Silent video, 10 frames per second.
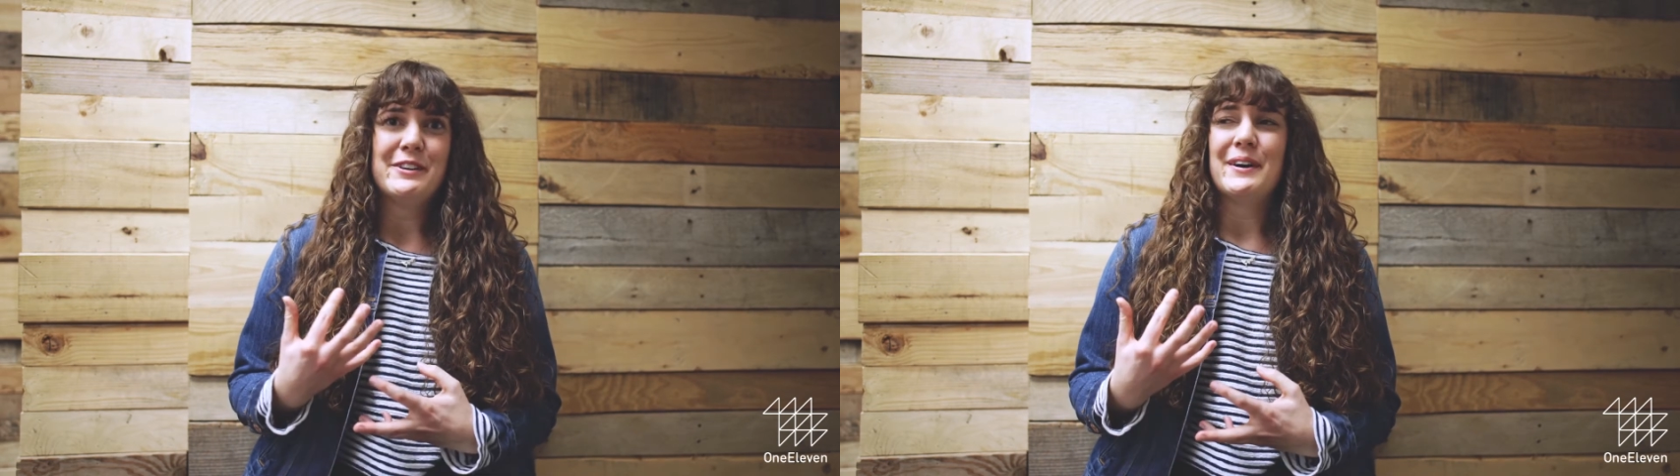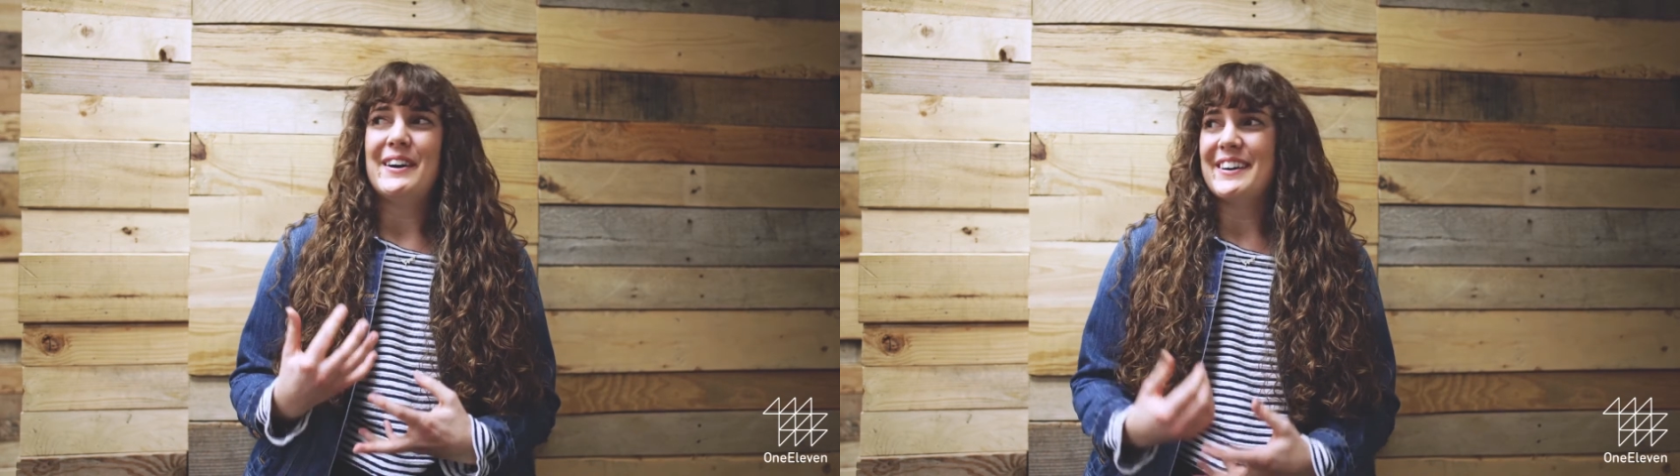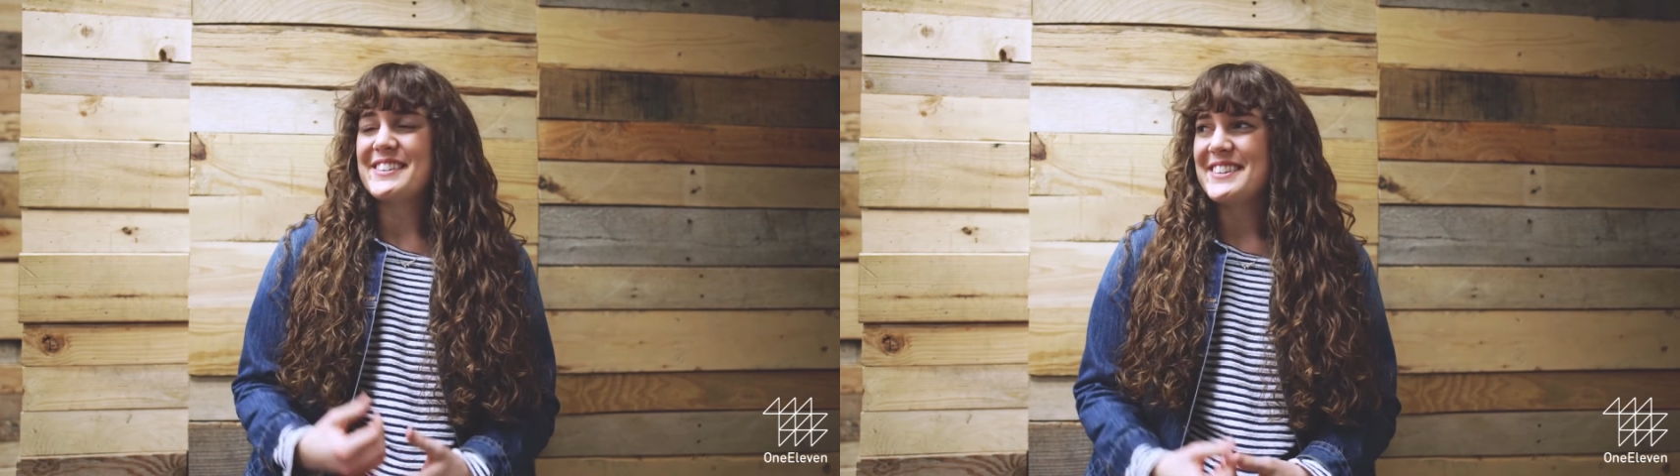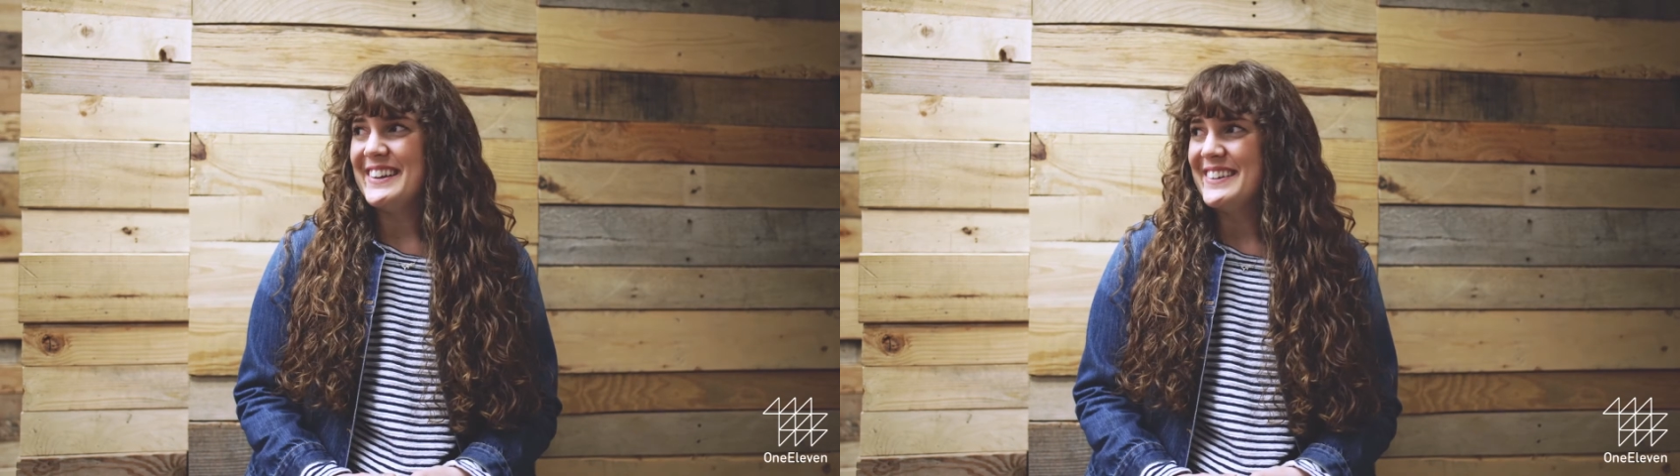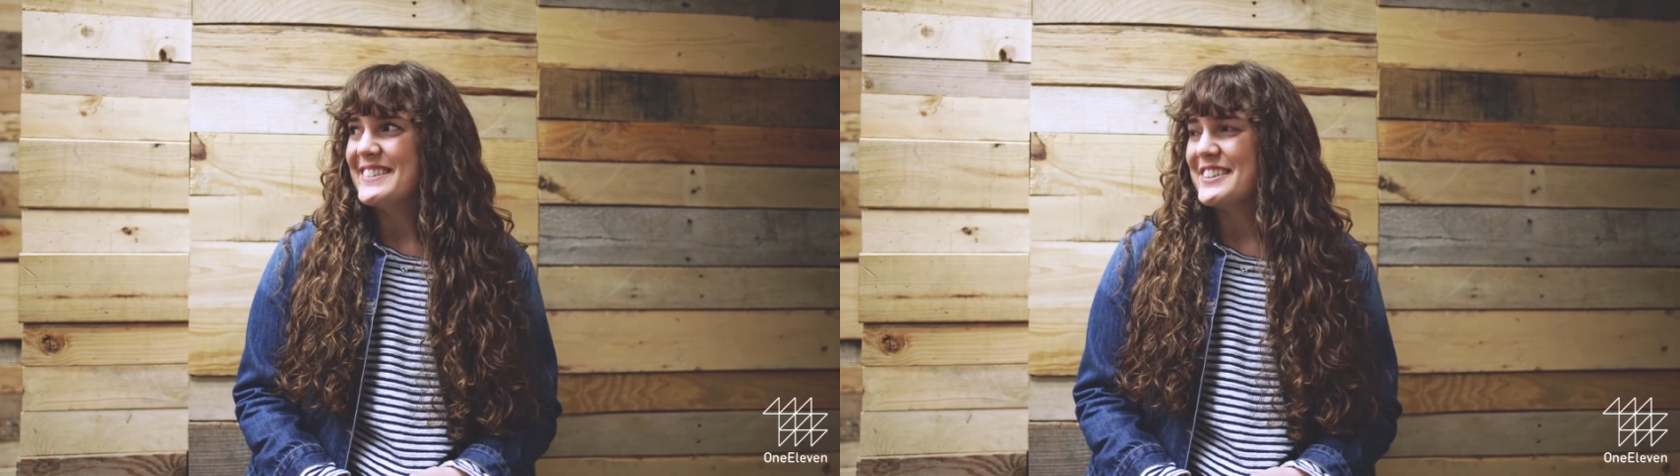oh gosh,
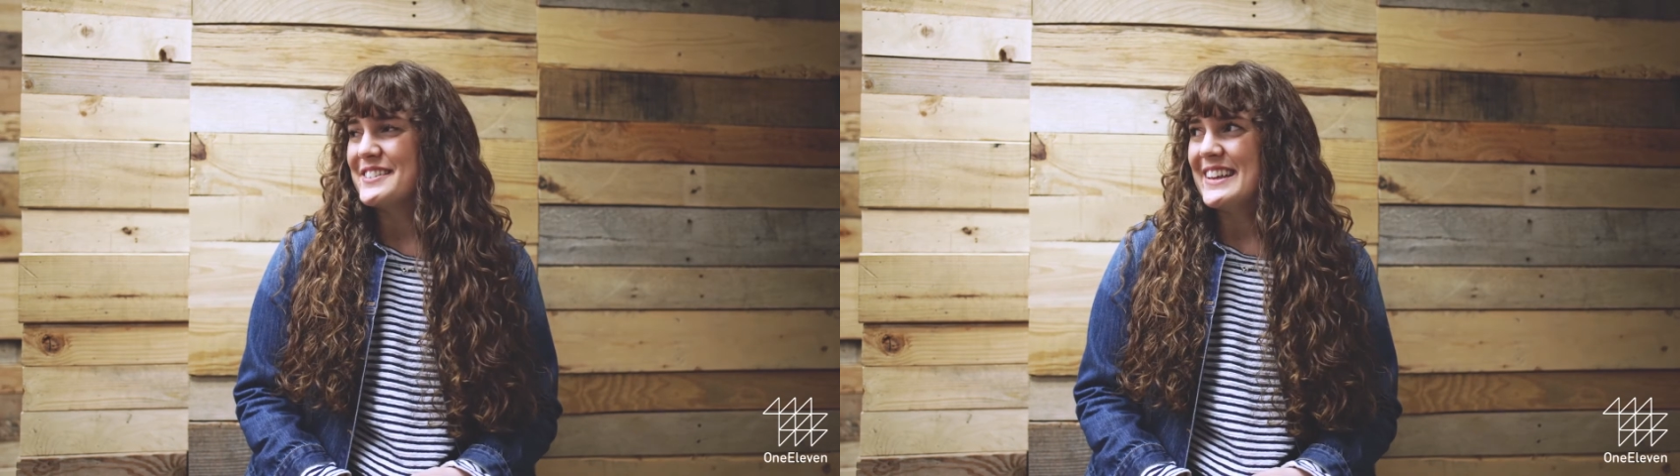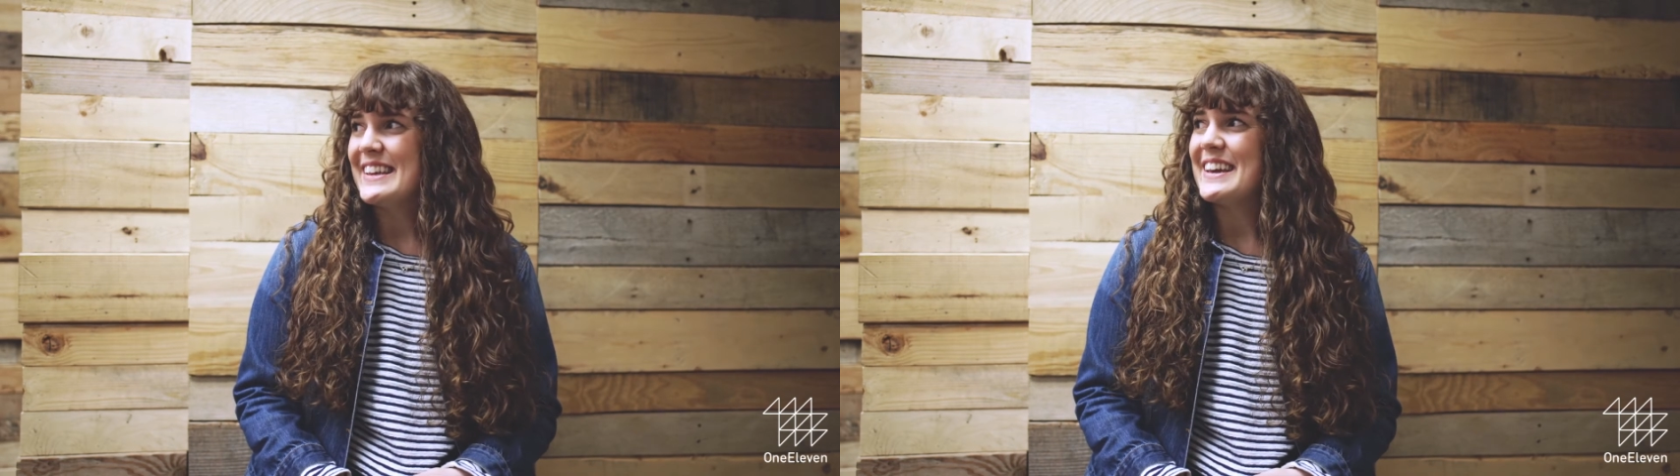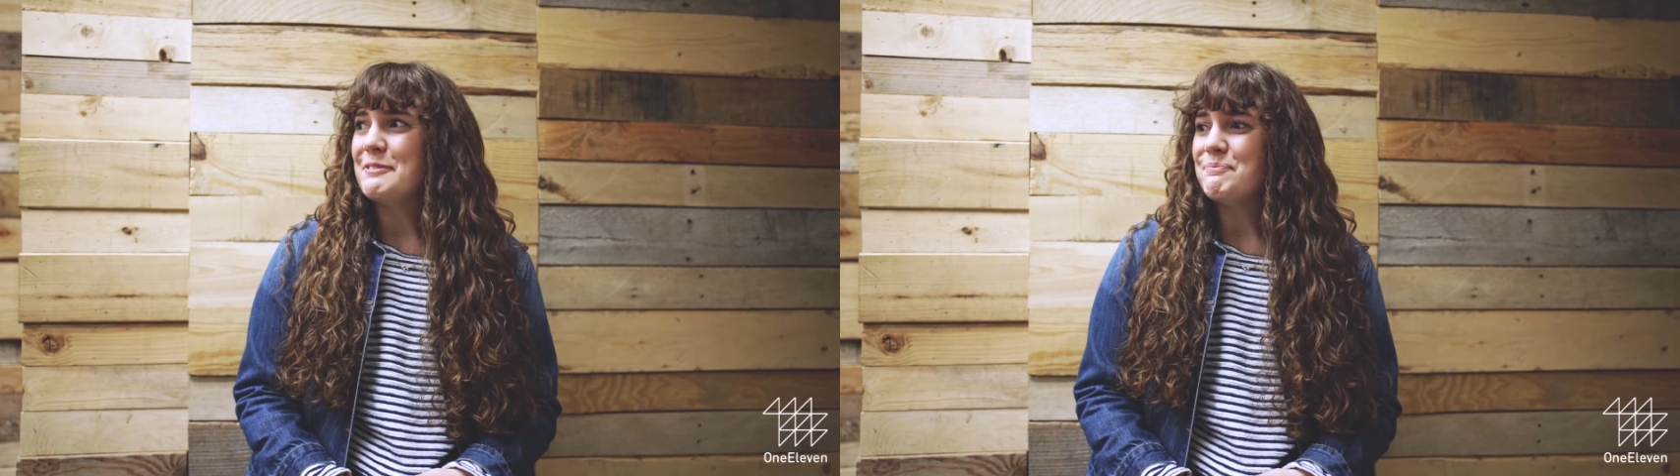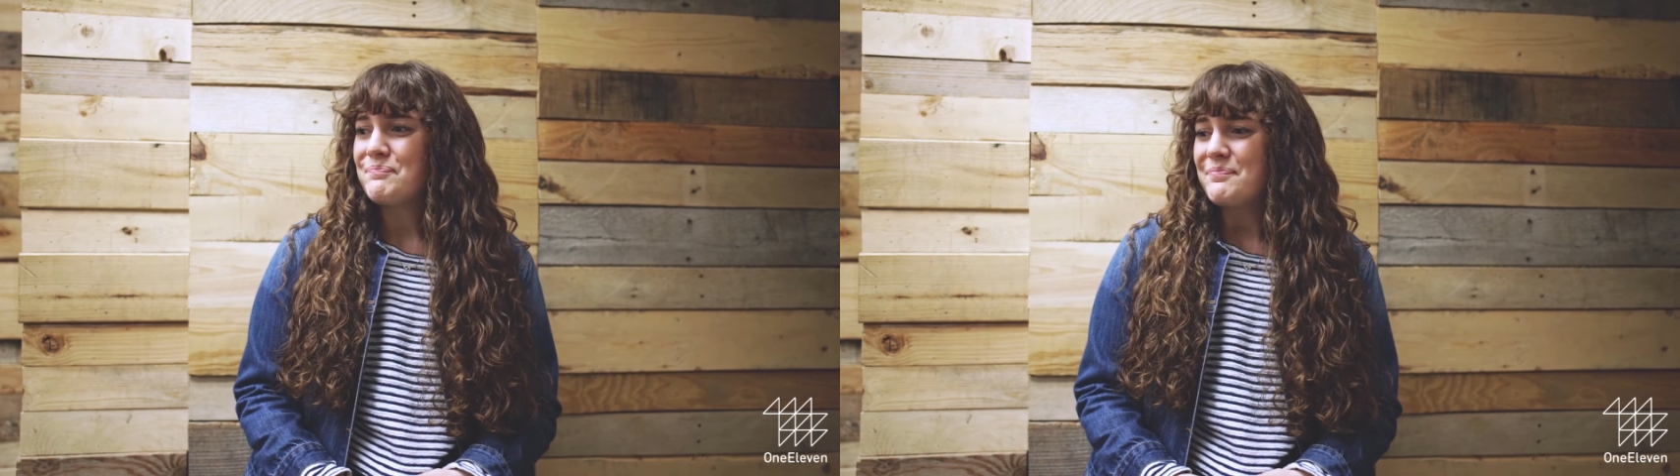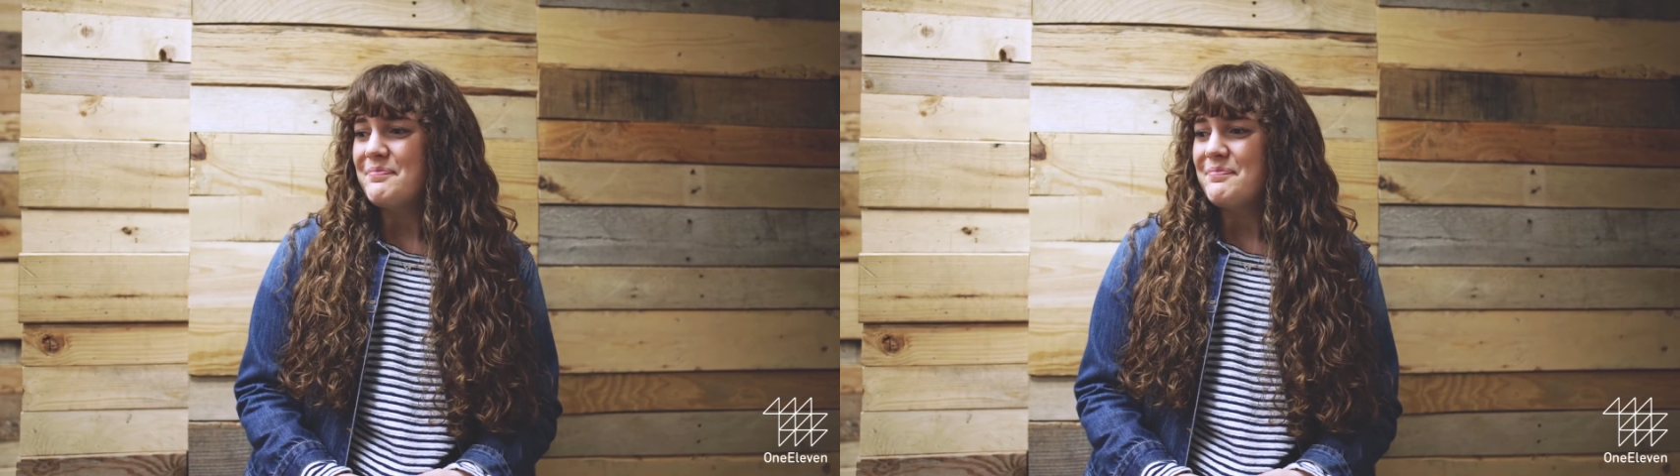and just thinking